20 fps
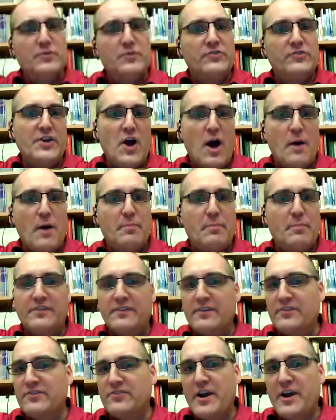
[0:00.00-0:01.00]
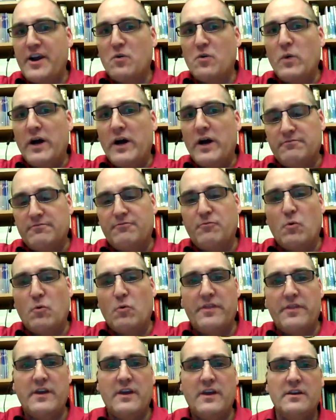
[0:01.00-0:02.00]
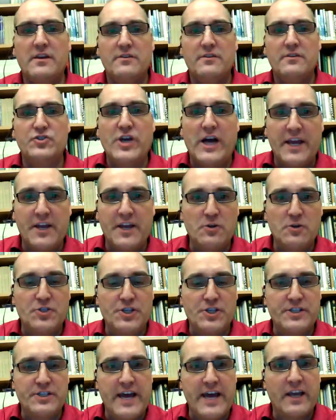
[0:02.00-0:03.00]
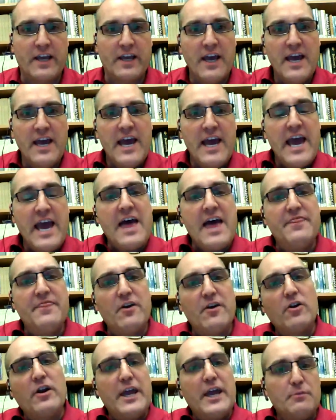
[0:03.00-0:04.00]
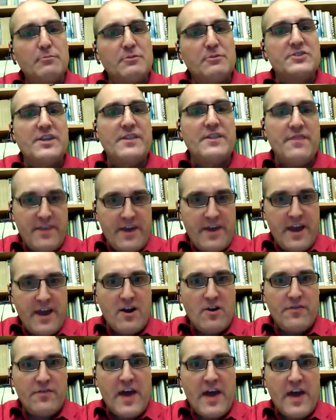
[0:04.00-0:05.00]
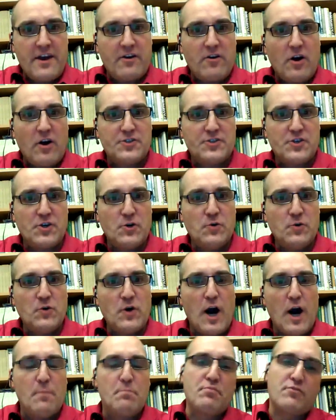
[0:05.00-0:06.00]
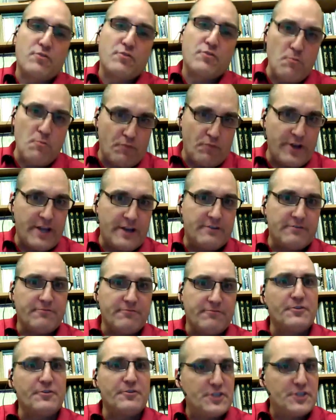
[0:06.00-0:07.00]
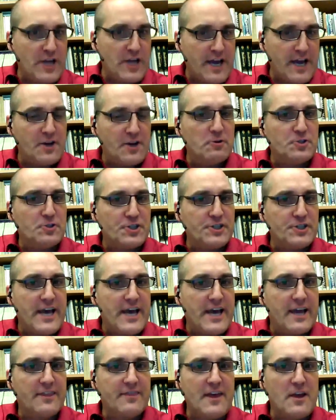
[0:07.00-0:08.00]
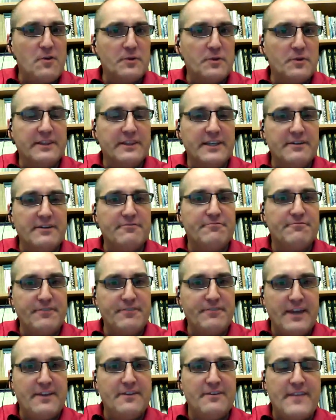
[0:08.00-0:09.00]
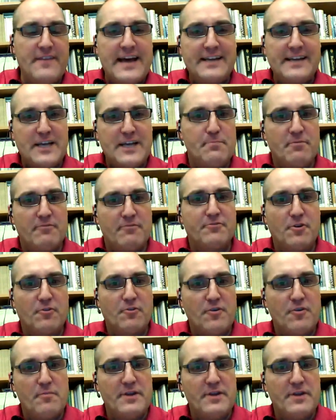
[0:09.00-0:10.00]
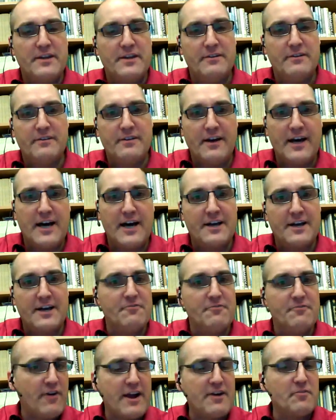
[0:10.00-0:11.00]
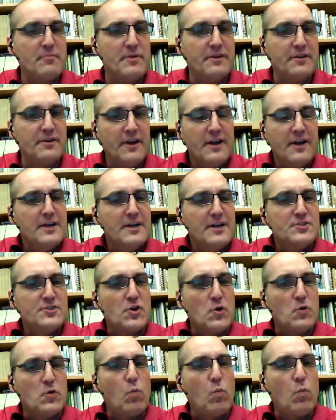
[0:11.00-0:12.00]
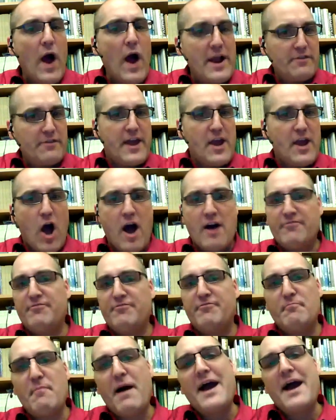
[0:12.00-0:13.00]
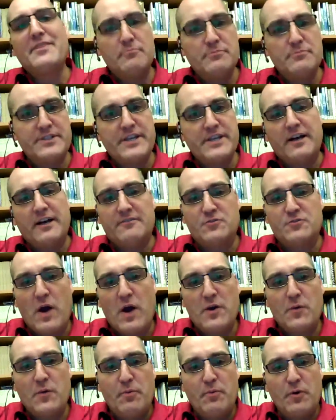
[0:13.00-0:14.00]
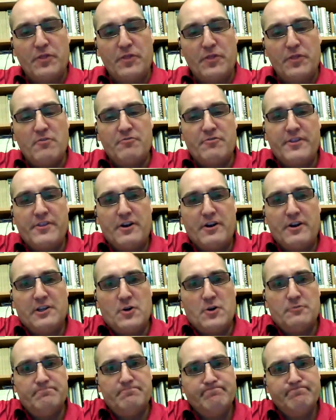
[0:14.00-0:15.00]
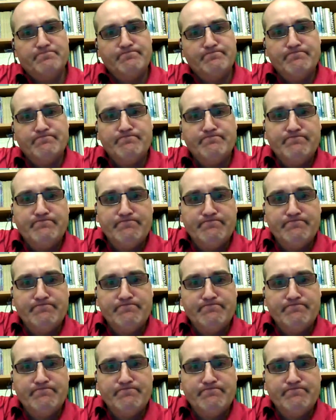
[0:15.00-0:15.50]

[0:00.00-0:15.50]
see opposite the stairwell for the giant ocean tank. And there are animals in there that are also appropriate for the giant ocean tank. They would live in that type of Caribbean uh, environment. So why are they off by themselves? Why do we put yeah, that's, them there? That's, that's, uh,